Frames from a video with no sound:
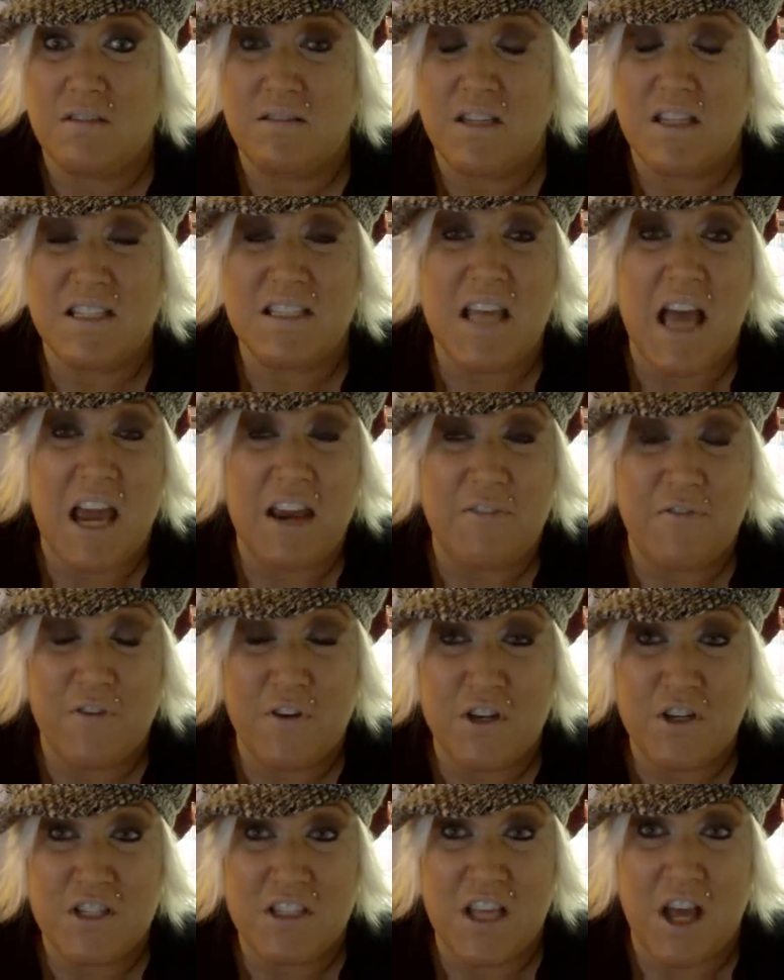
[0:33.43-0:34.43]
decide for
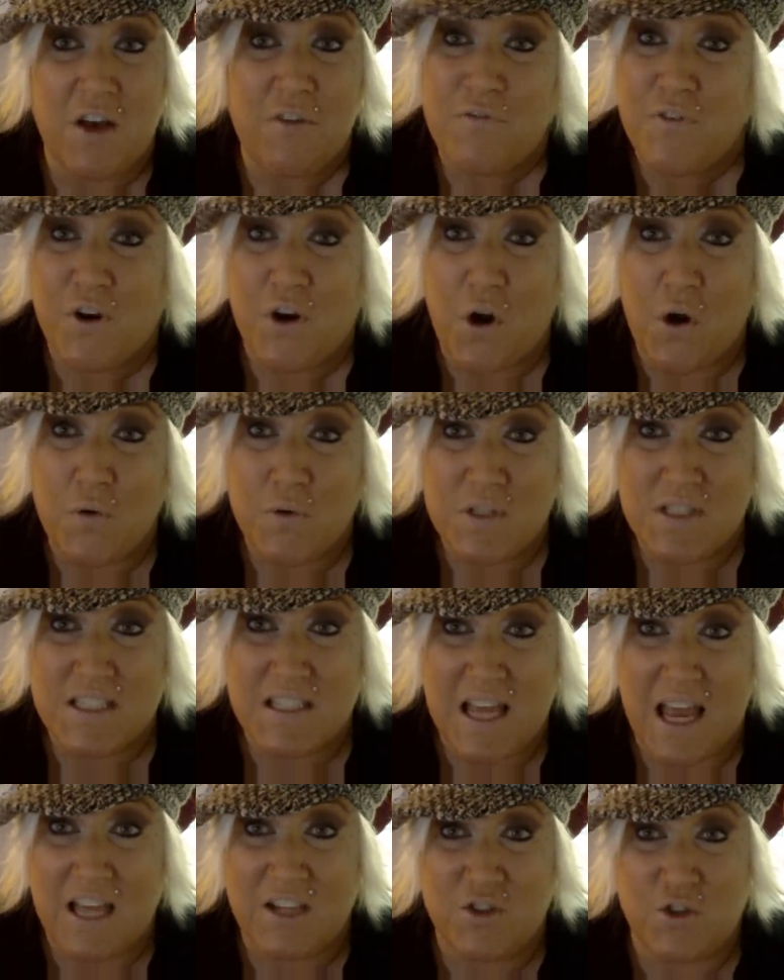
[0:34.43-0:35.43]
yourself your own
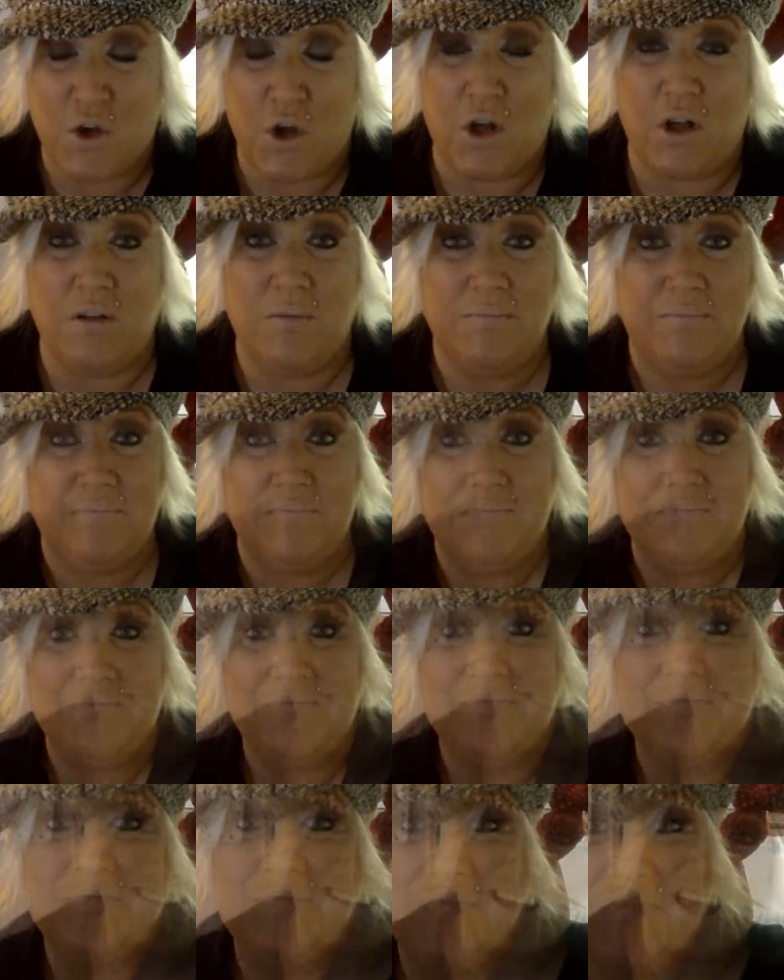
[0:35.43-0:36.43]
schedule
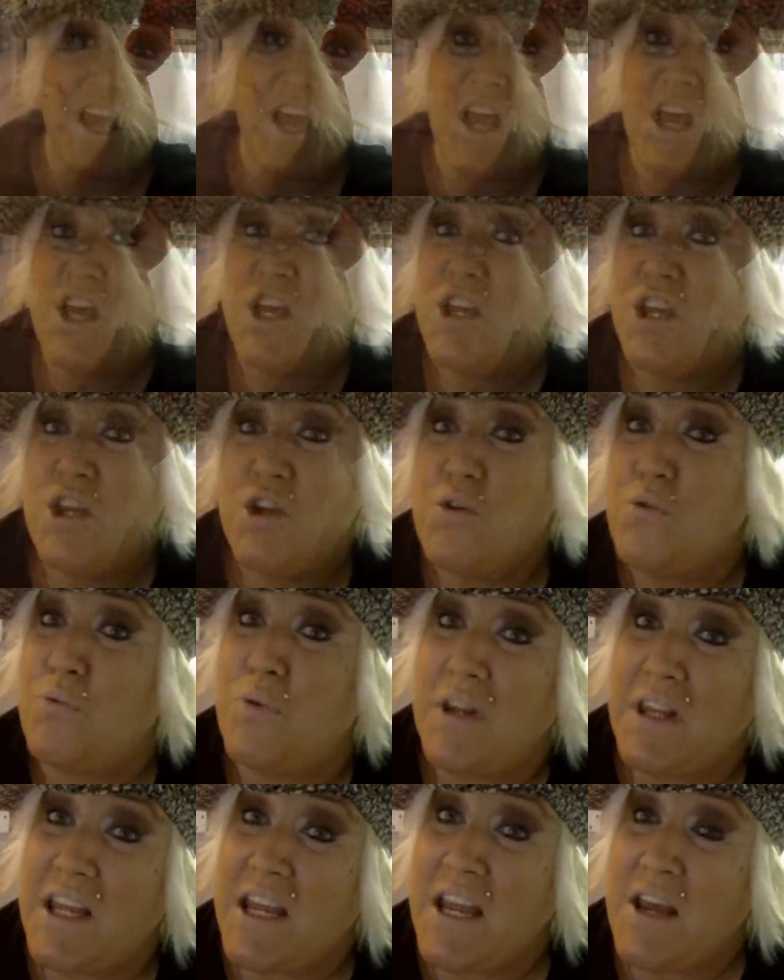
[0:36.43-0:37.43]
you
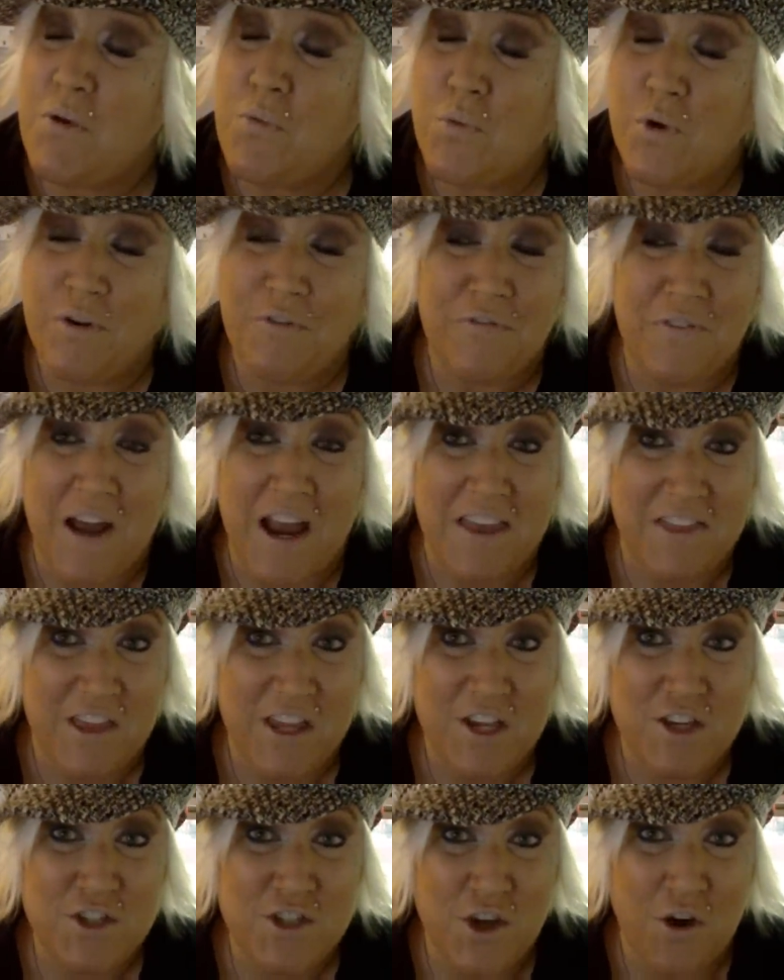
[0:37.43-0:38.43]
really will find that
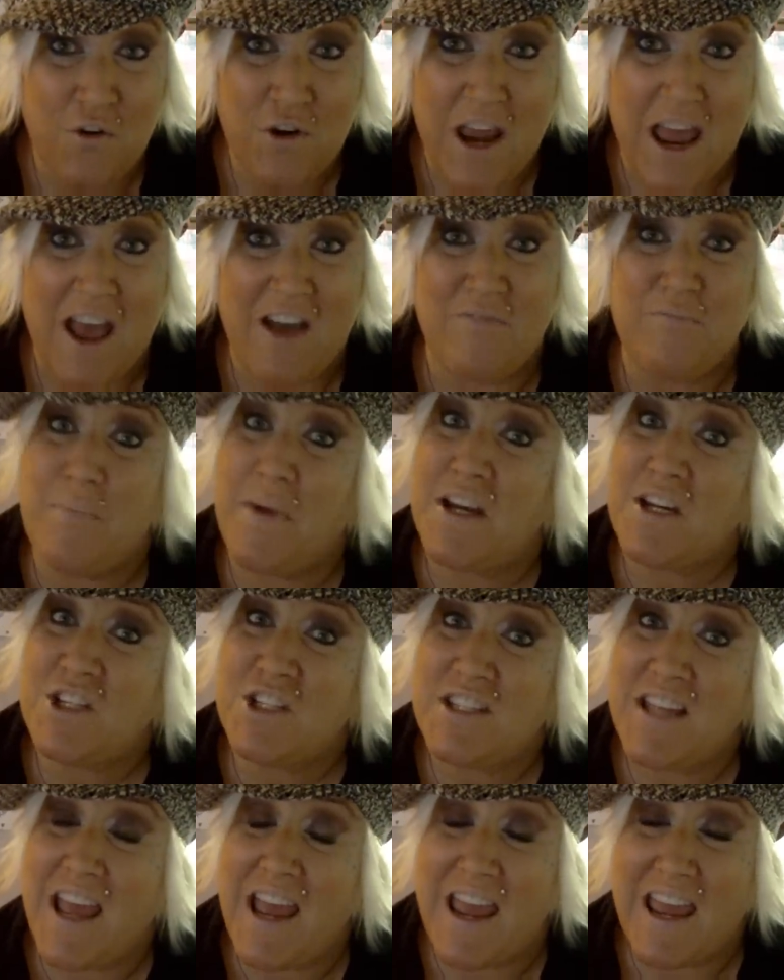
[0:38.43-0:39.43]
you don't have much
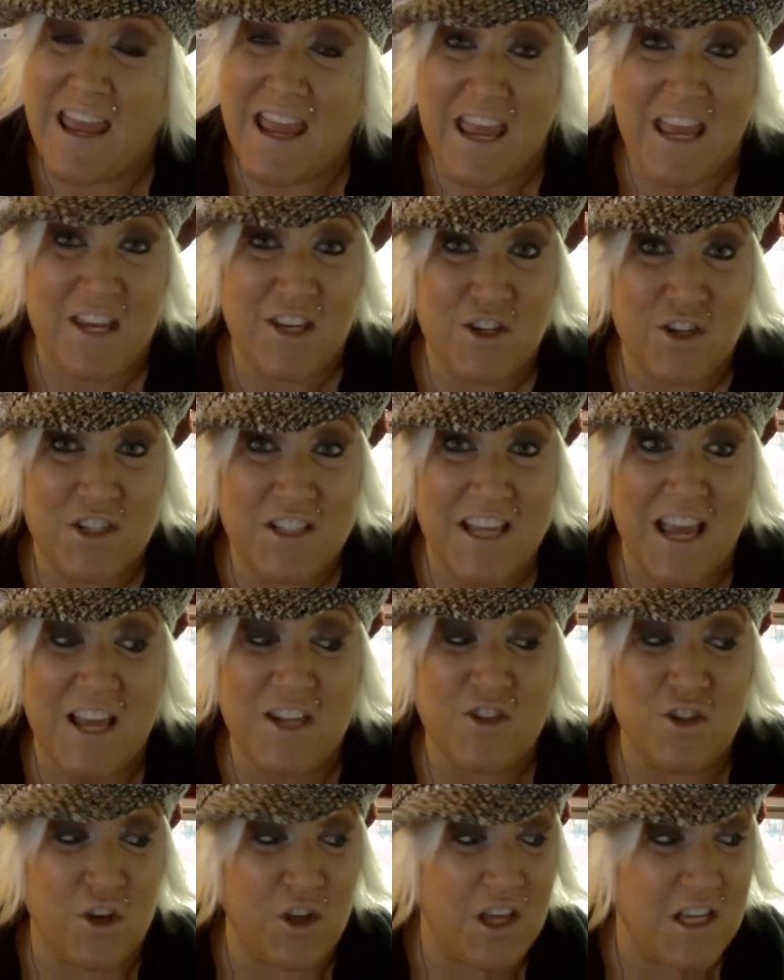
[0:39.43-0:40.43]
say in your
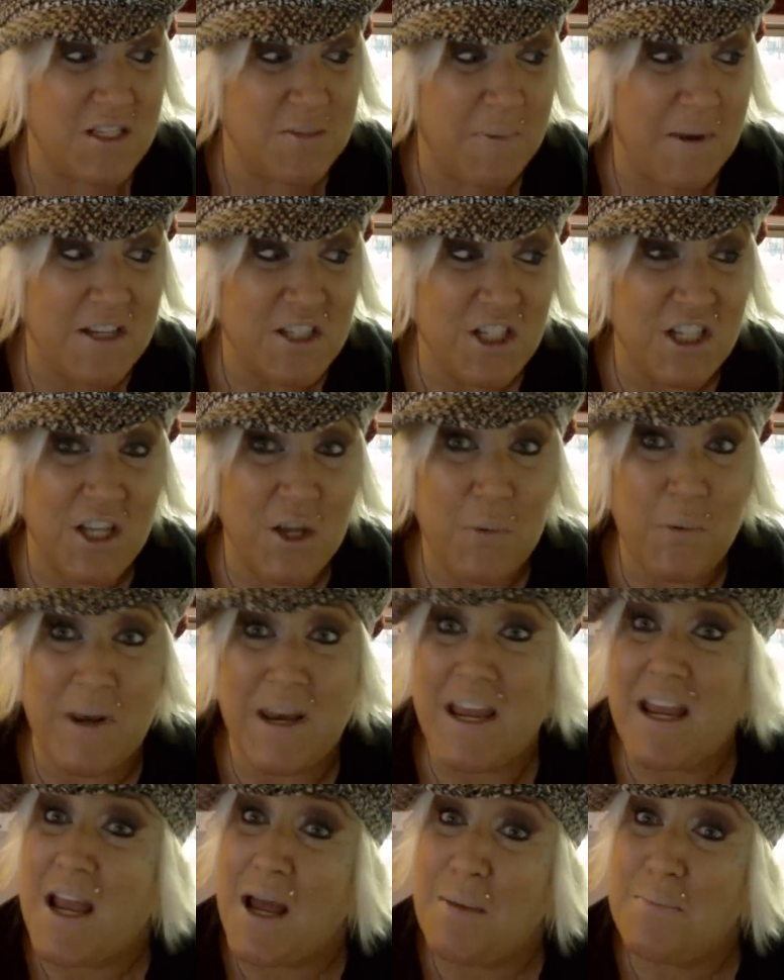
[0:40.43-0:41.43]
schedule, especially when
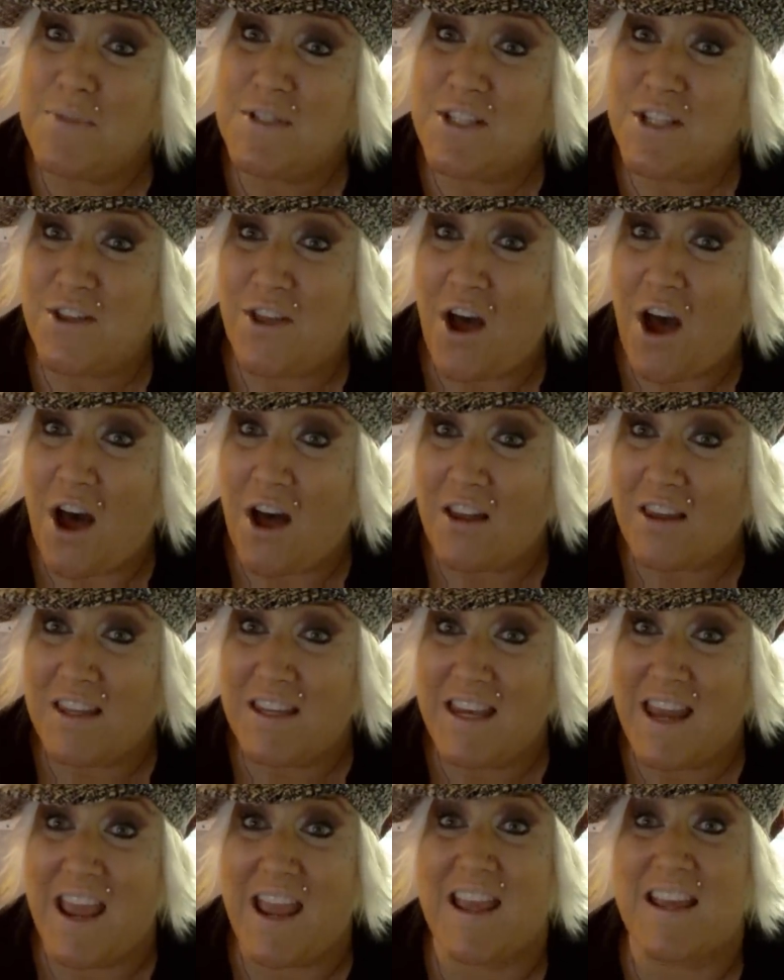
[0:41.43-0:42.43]
it comes to the
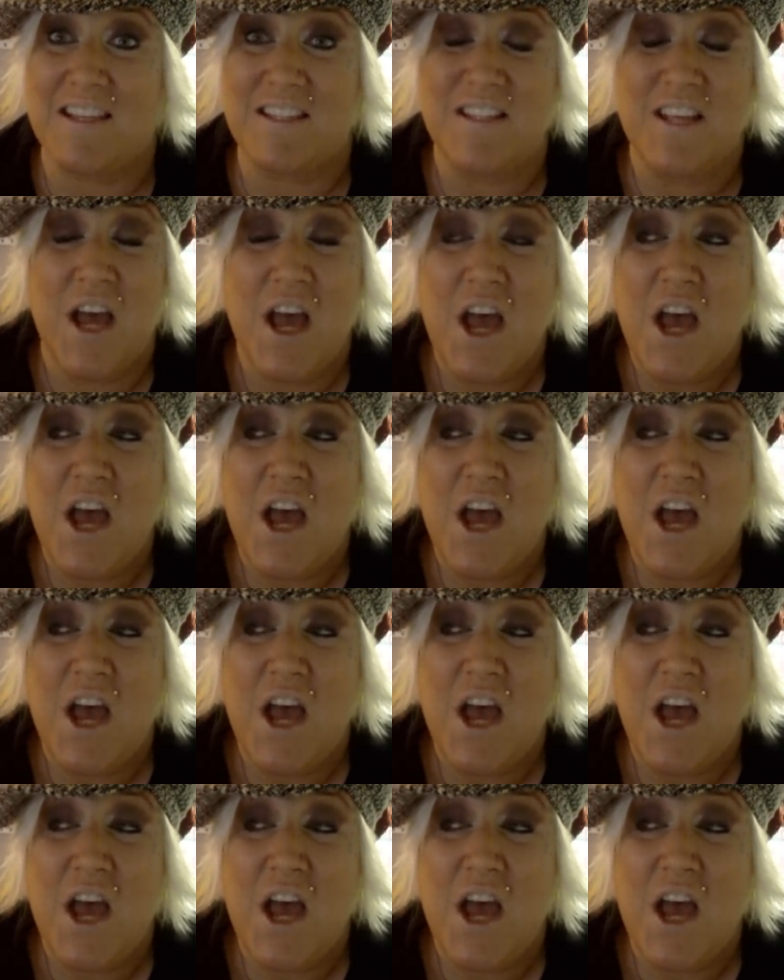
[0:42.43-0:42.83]
holidays.